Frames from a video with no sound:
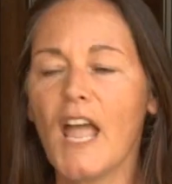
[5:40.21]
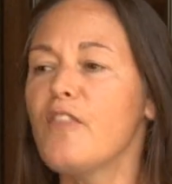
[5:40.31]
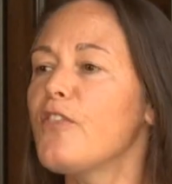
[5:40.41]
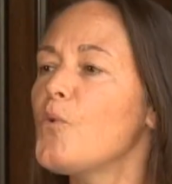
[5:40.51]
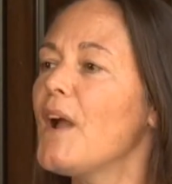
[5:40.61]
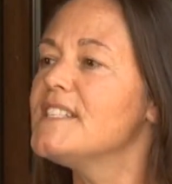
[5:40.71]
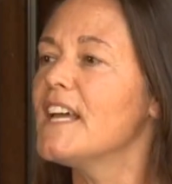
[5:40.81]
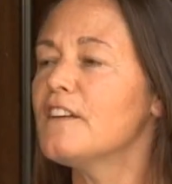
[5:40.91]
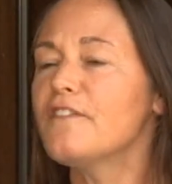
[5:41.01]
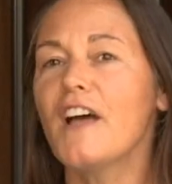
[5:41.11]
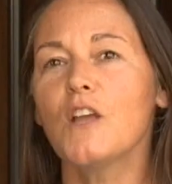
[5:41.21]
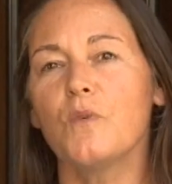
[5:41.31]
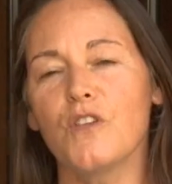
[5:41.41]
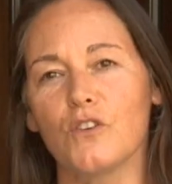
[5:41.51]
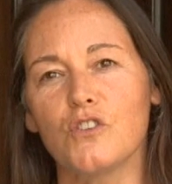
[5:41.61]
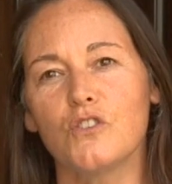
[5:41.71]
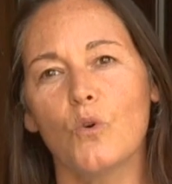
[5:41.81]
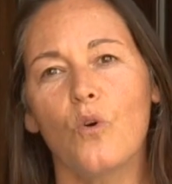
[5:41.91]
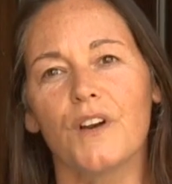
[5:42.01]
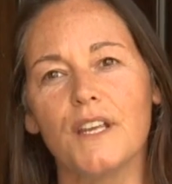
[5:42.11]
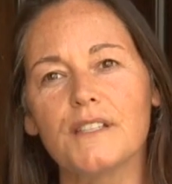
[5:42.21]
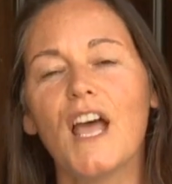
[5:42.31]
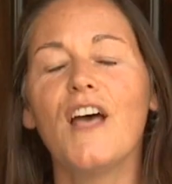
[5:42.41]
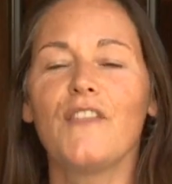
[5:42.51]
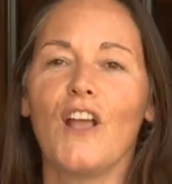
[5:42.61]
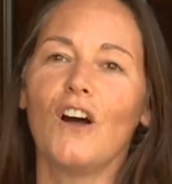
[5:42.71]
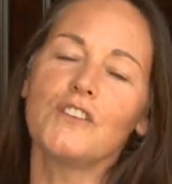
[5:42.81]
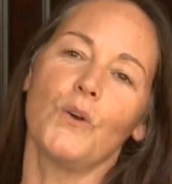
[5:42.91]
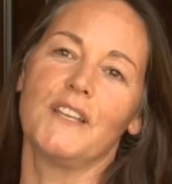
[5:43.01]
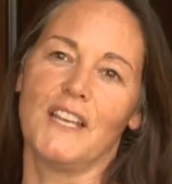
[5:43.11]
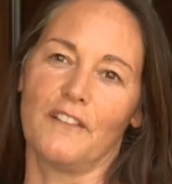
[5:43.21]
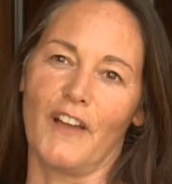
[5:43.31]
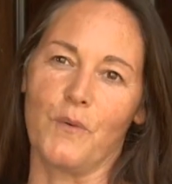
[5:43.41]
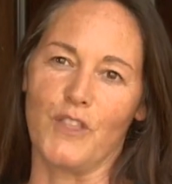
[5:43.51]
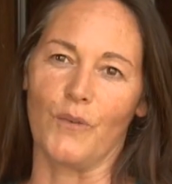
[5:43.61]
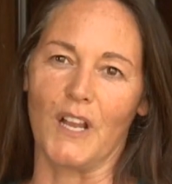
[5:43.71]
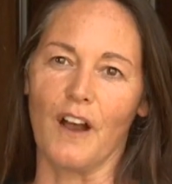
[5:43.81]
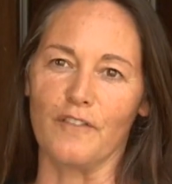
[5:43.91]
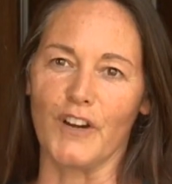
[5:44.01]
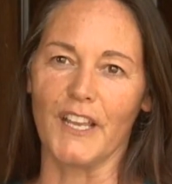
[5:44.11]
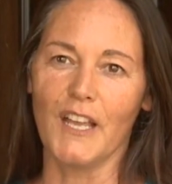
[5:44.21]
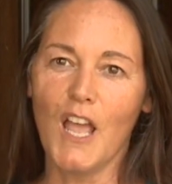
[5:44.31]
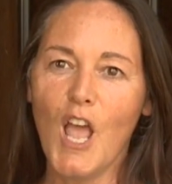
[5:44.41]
And through identifying with their stories, they also identify with their recovery.